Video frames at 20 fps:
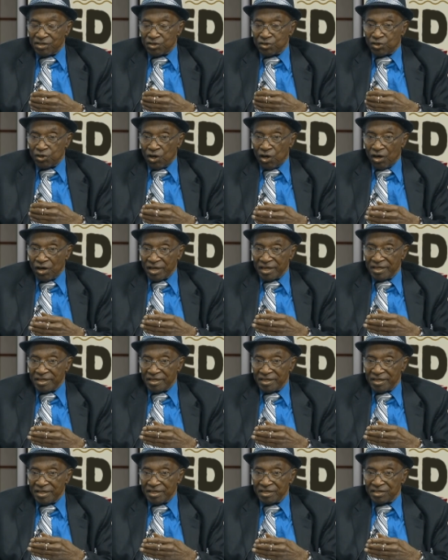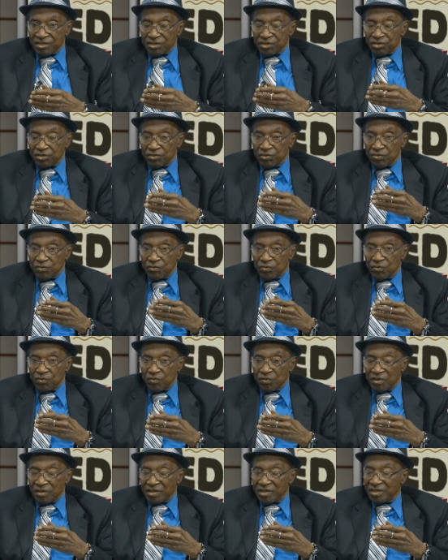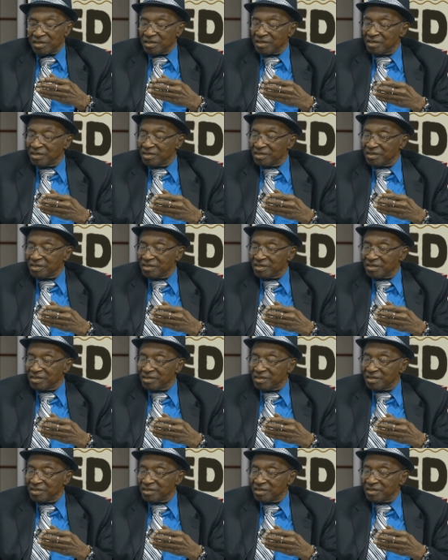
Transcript: target this to